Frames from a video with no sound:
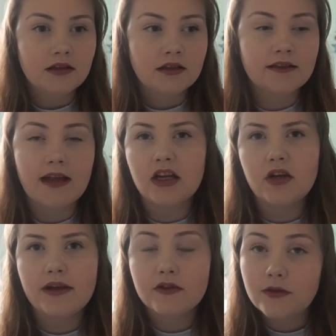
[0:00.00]
Because, yeah, I know
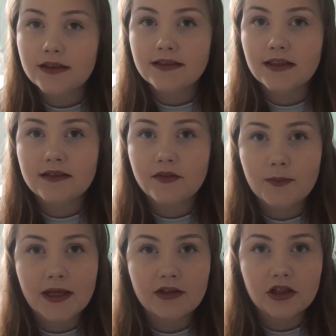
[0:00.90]
everyone says that they
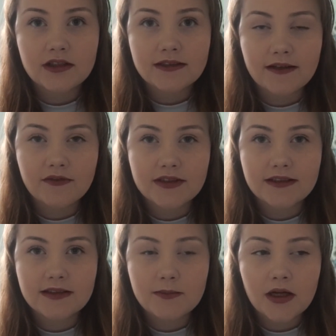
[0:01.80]
plan on going to every
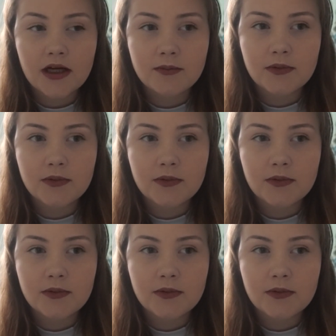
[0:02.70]
Disney park,